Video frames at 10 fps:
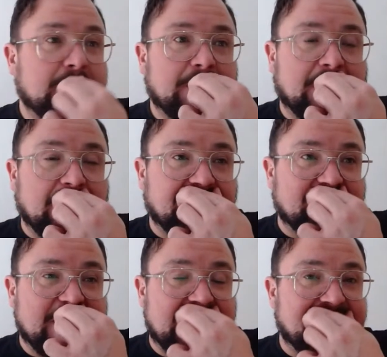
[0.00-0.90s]
Can't think of
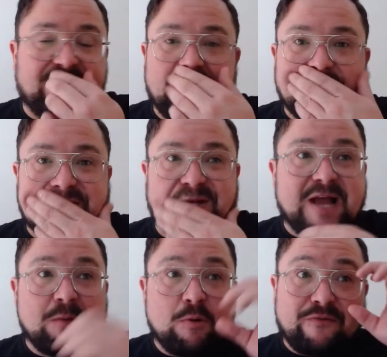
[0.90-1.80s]
anything else in the
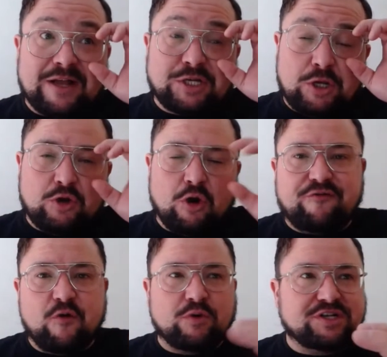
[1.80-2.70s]
game where we've actually got
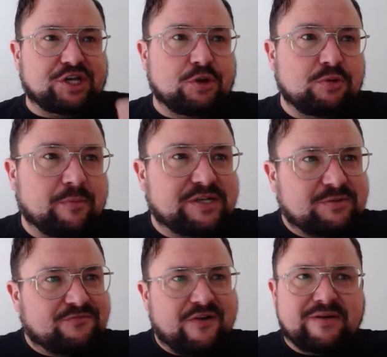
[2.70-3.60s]
forward as a unit. We're
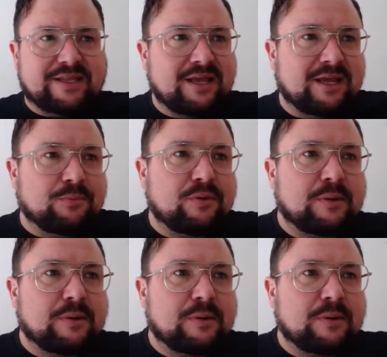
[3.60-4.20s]
very deep.